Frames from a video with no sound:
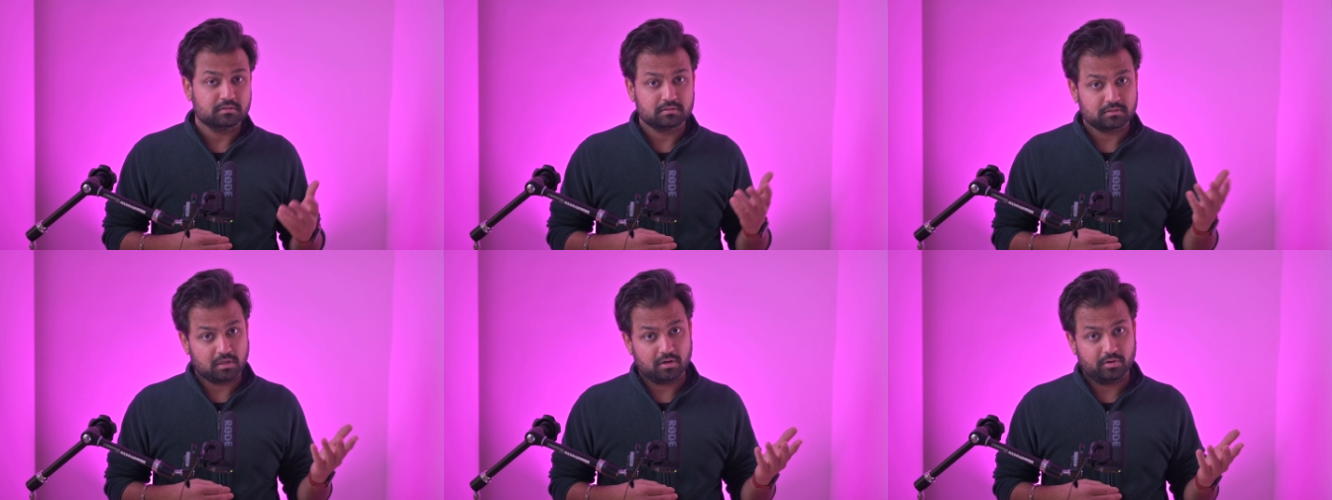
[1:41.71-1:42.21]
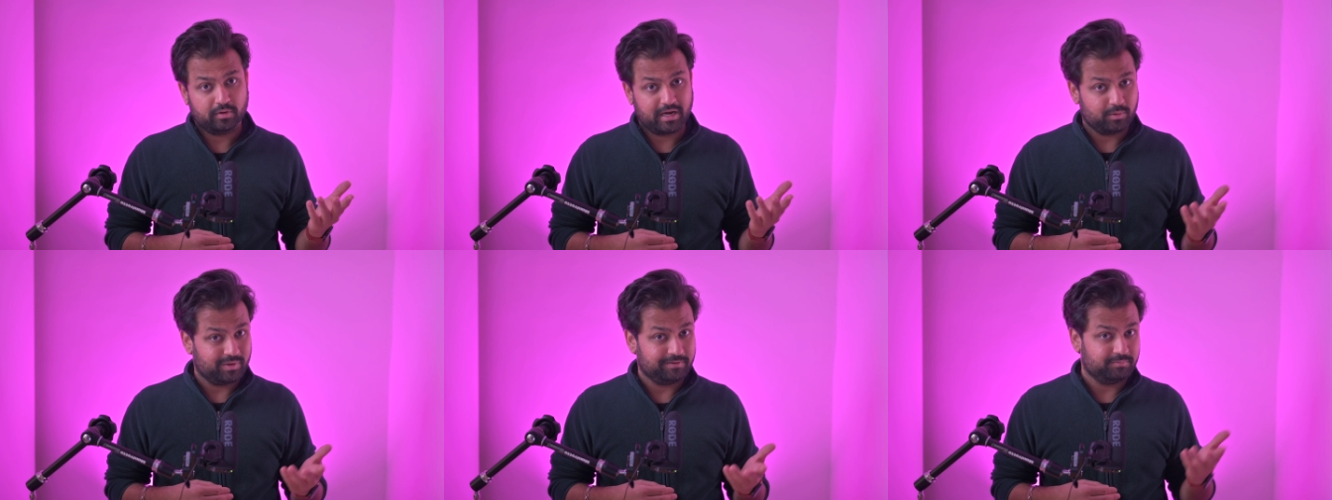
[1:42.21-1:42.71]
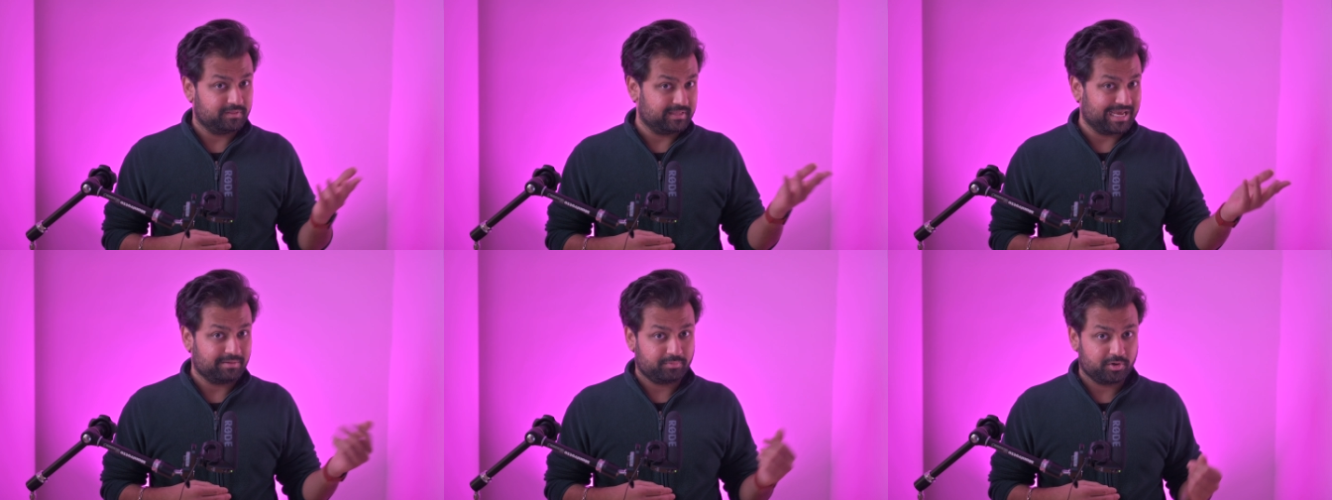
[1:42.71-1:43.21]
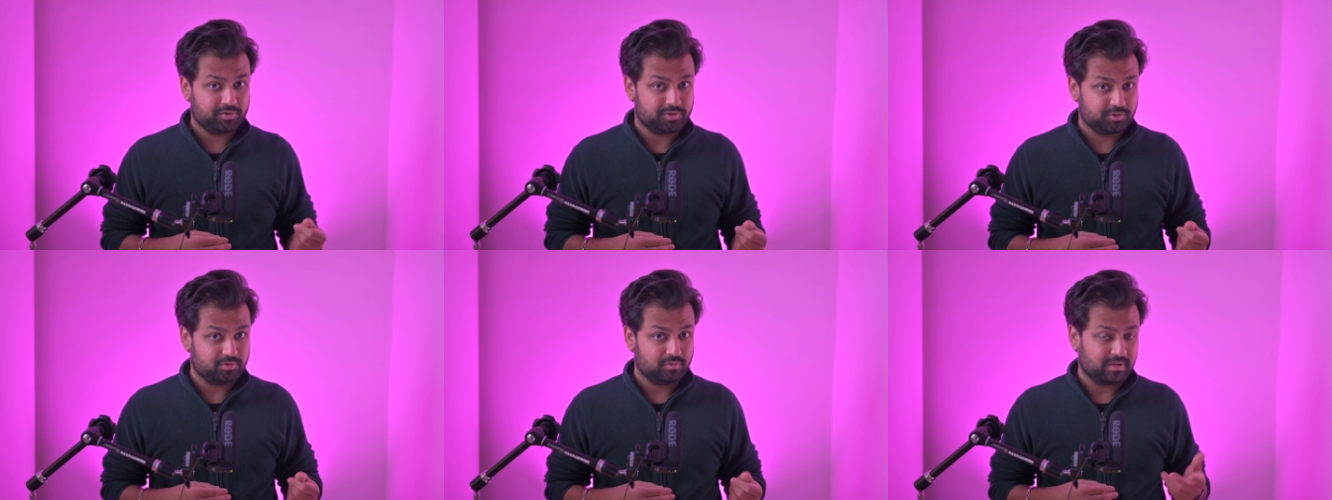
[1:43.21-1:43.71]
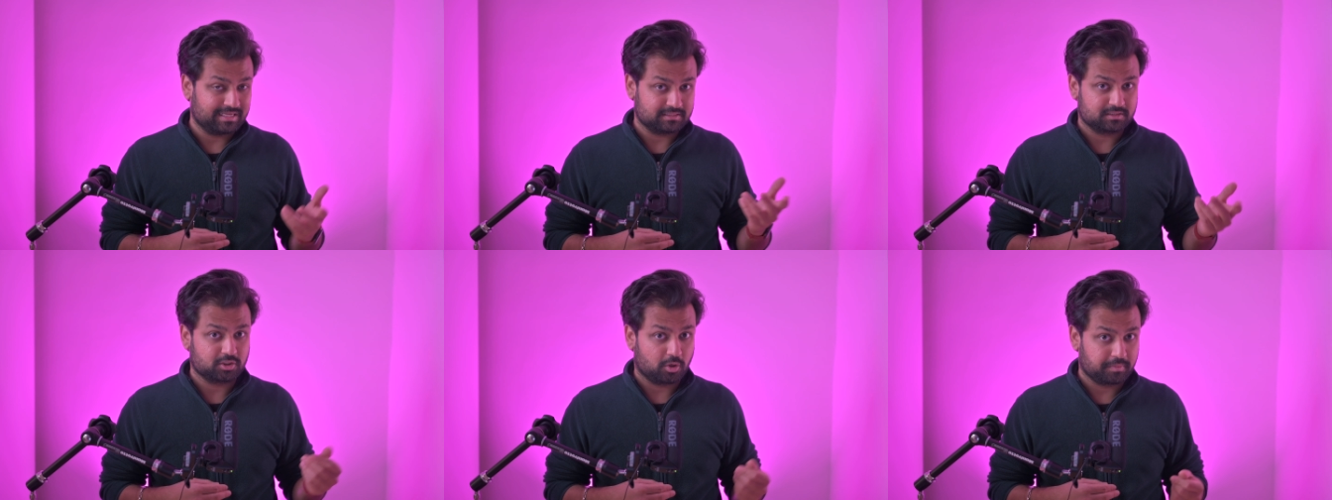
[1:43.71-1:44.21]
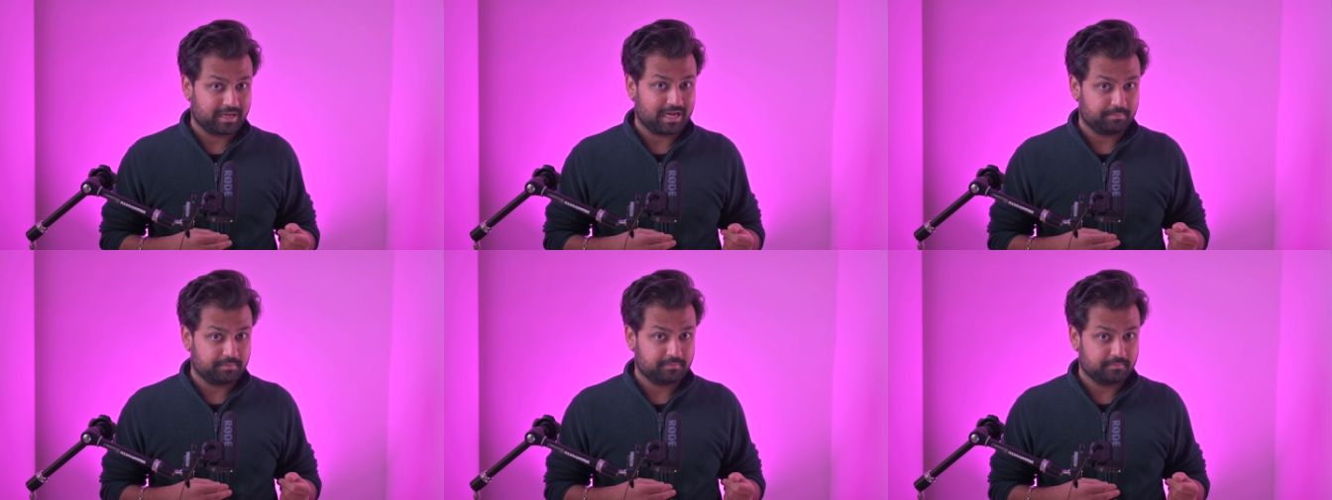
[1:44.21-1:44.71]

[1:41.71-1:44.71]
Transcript: So I went with the Anne Pro 2 as a stopgap.